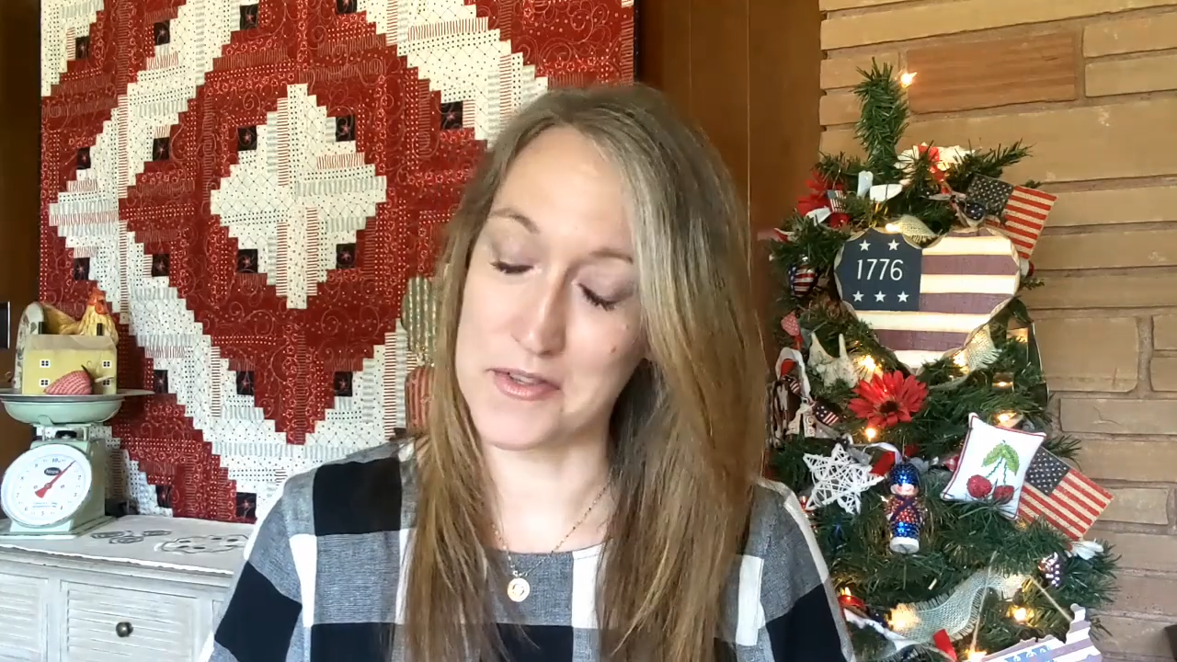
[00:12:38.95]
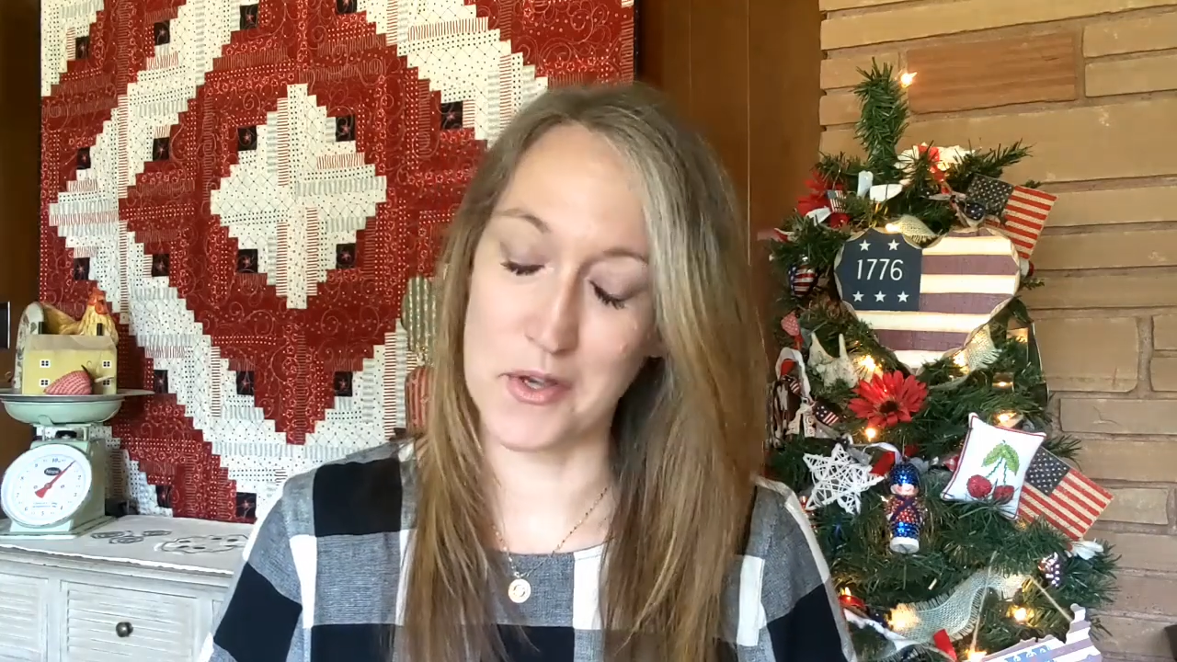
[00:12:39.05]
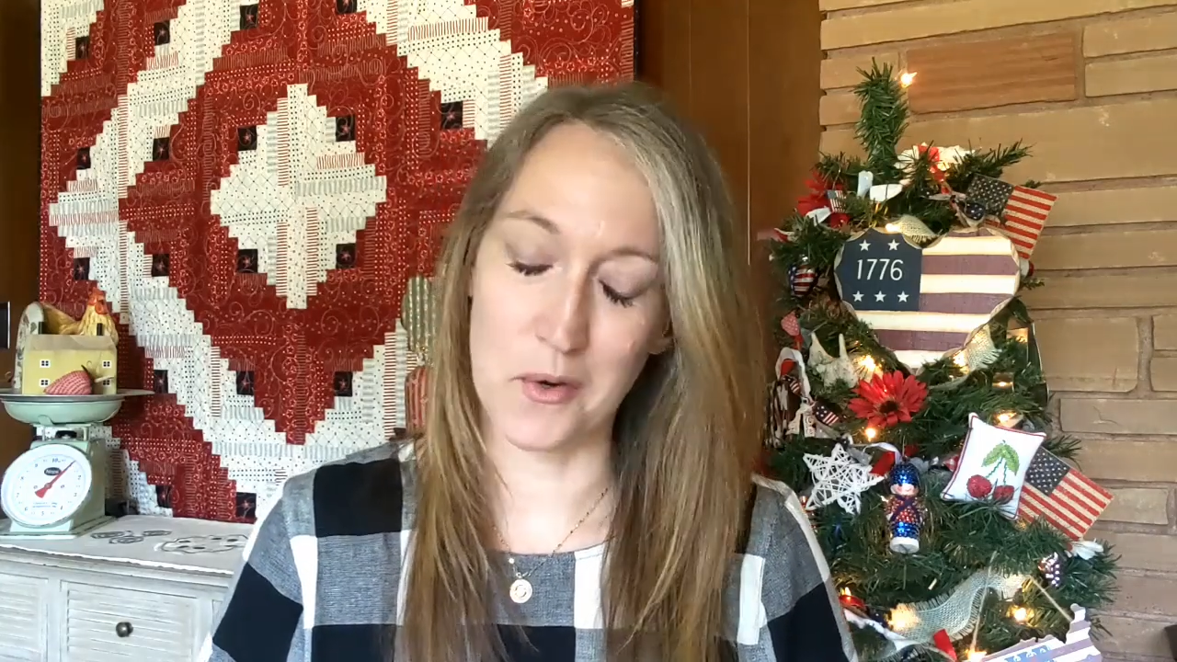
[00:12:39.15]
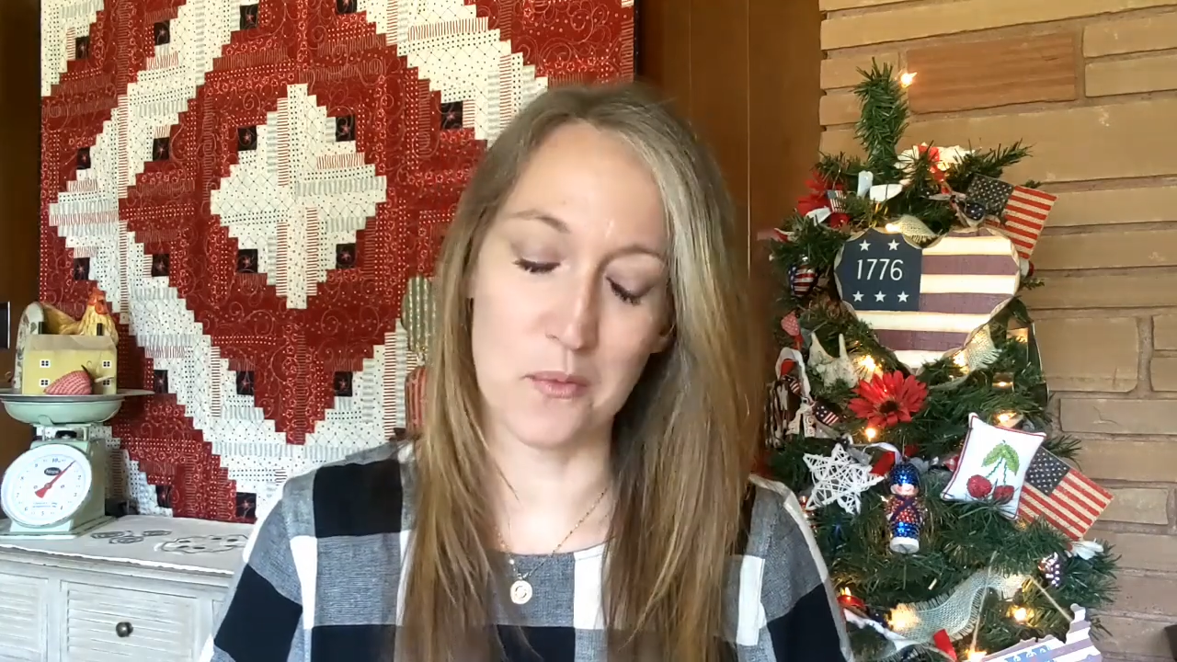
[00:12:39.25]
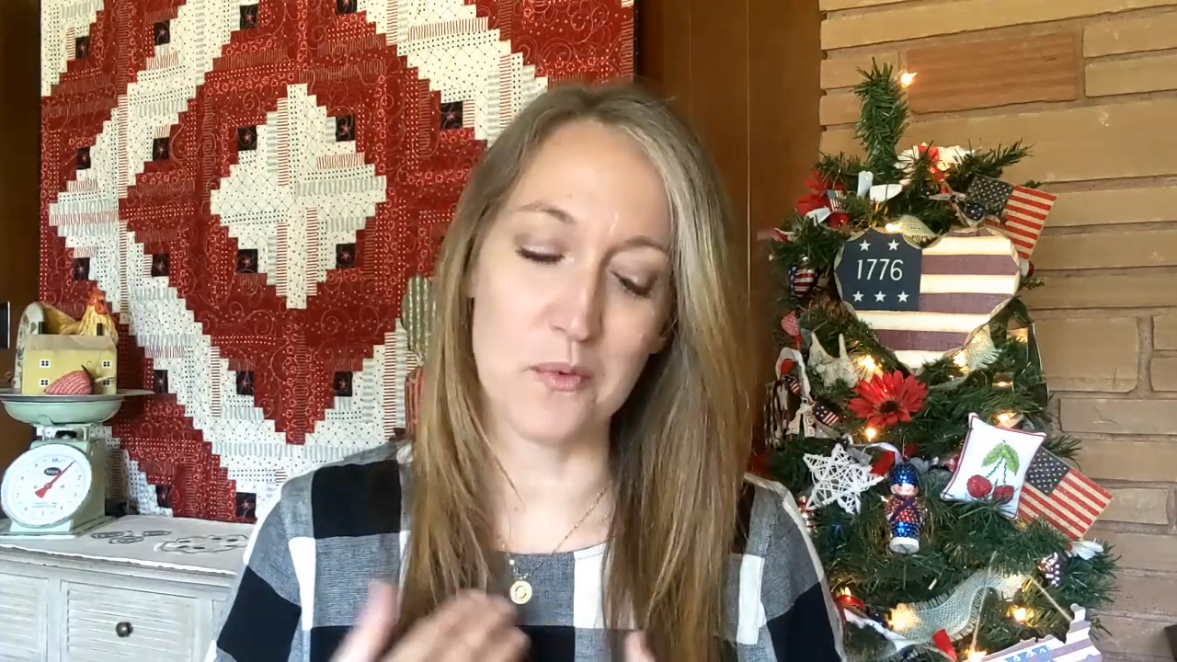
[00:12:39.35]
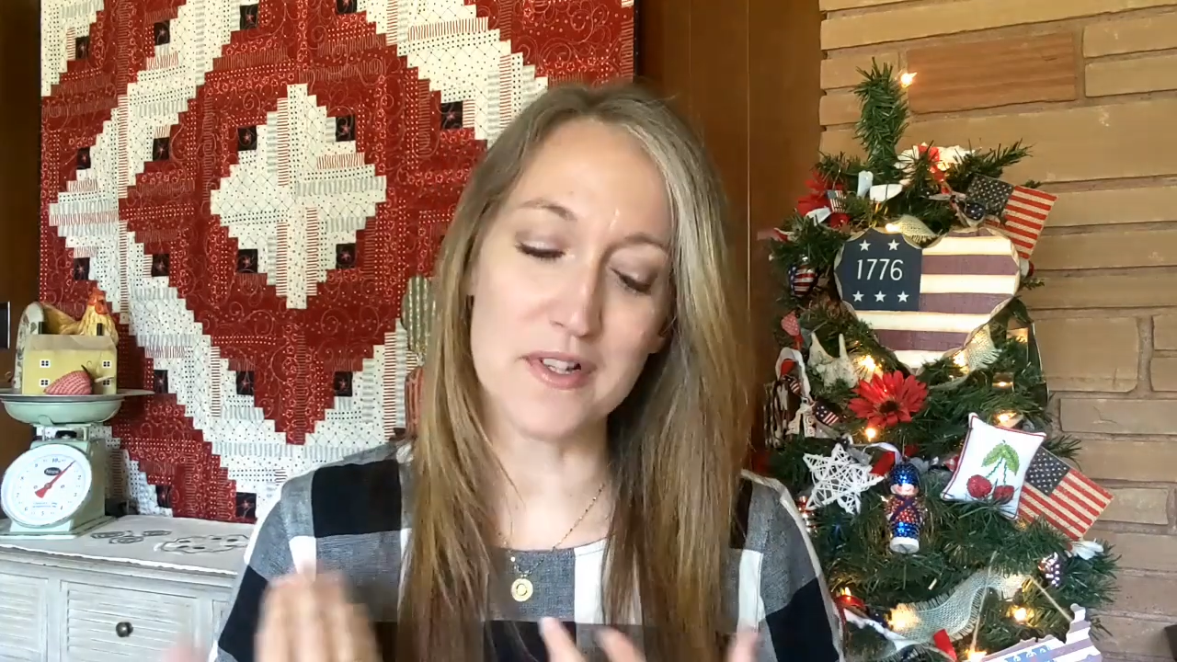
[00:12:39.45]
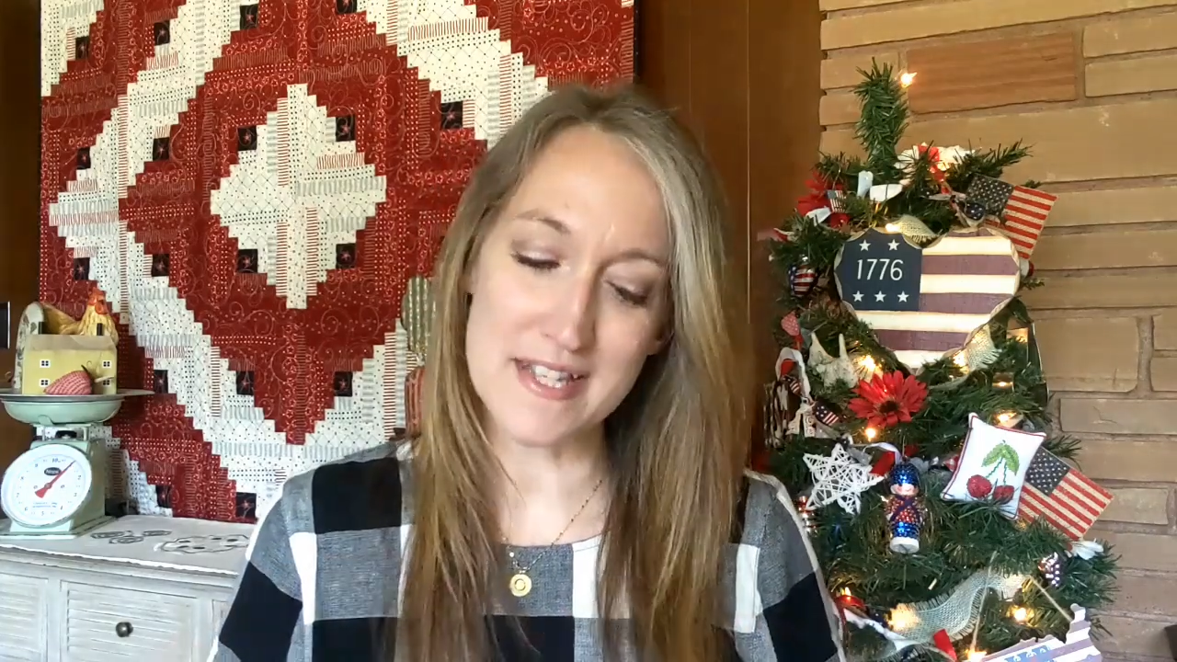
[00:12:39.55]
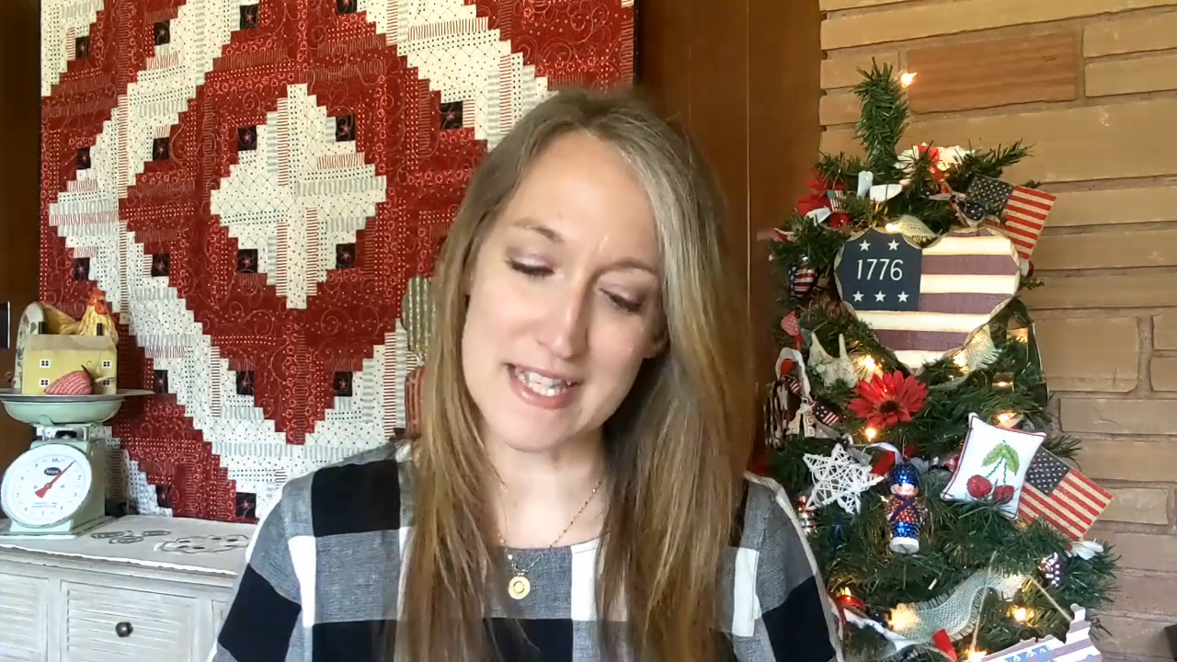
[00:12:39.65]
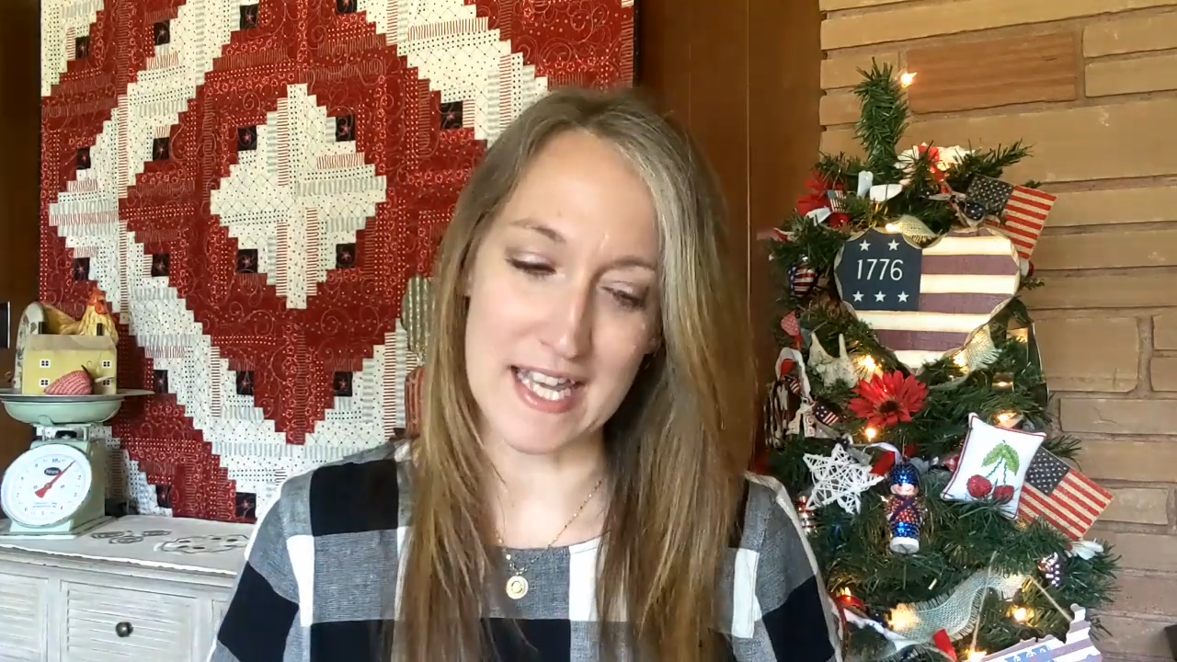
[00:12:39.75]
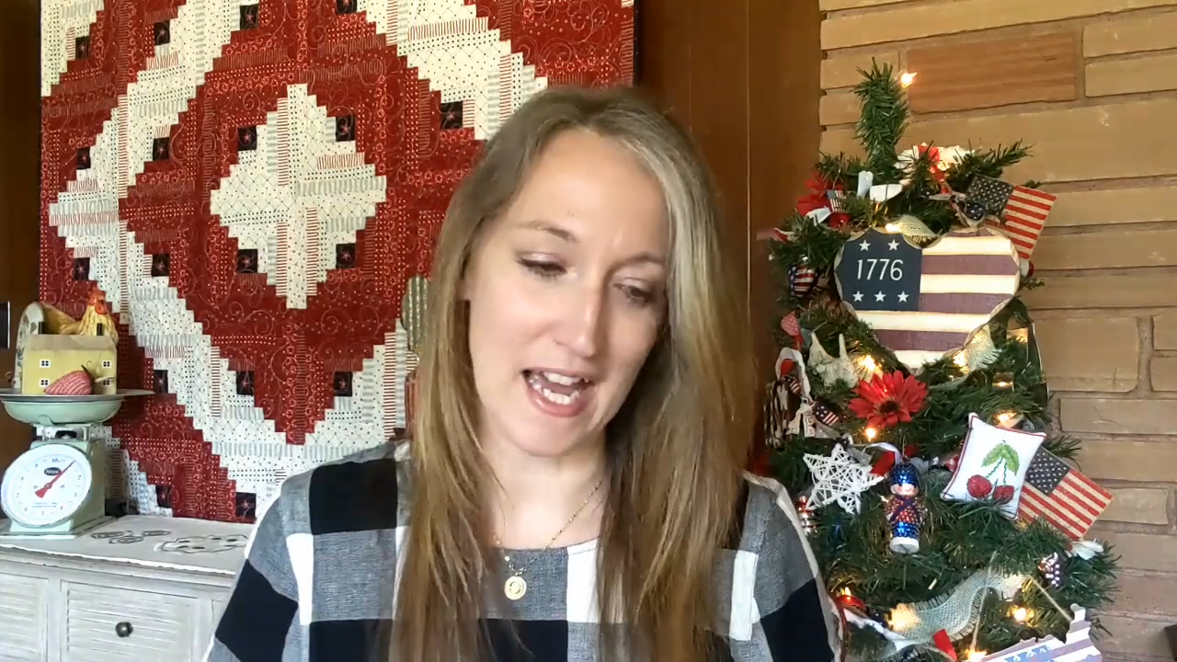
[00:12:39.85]
So
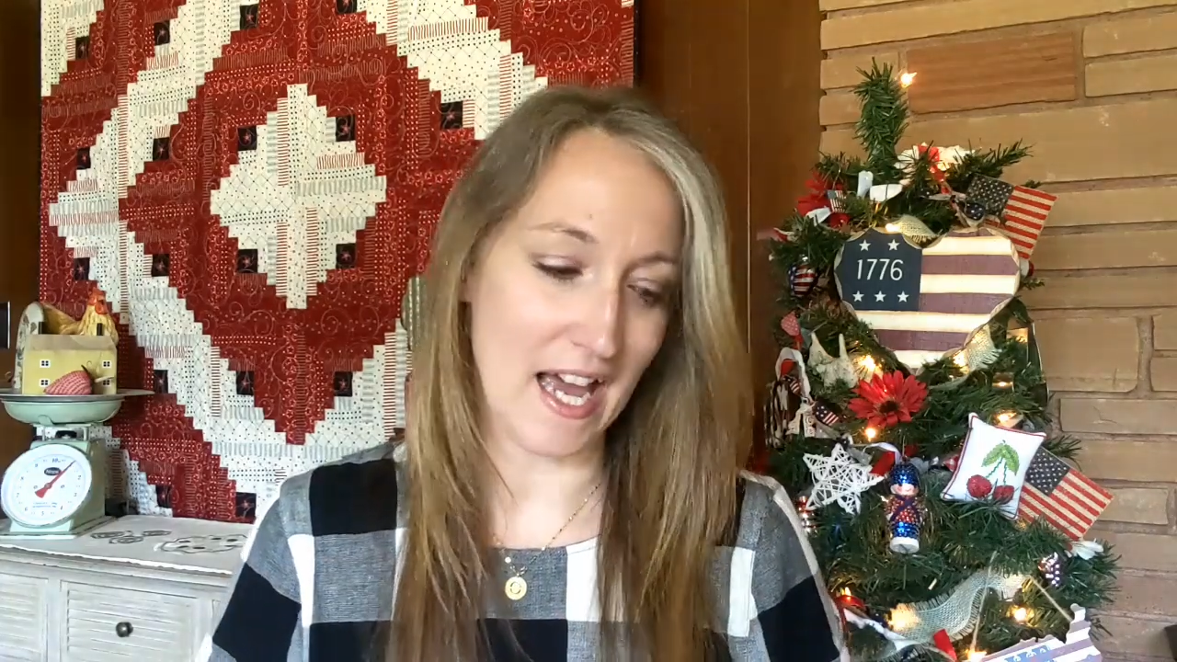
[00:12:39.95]
we'll see.